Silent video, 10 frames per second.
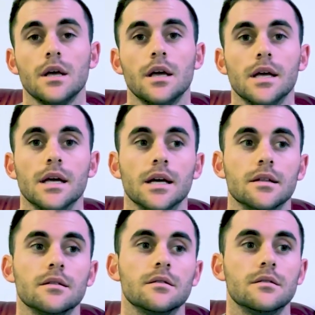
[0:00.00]

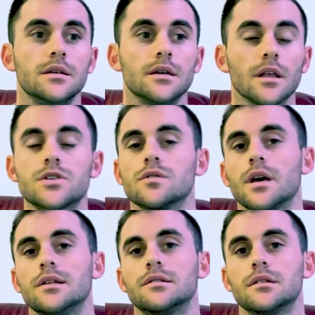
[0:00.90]
and the
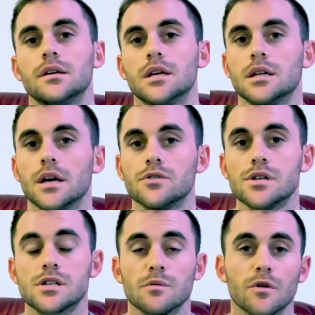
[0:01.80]
electrolytes and
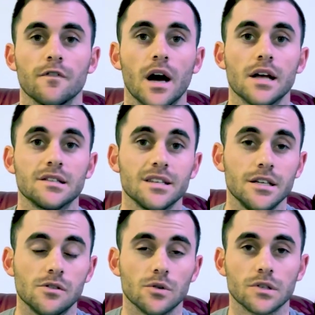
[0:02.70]
hydration it provides
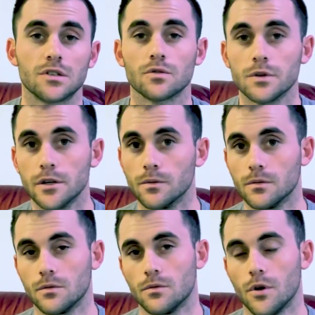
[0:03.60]
equals 3
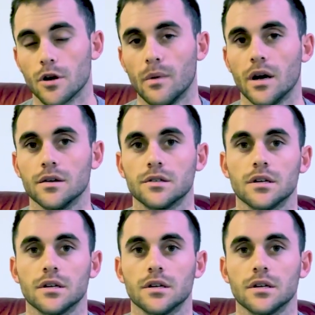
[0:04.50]
water bottles.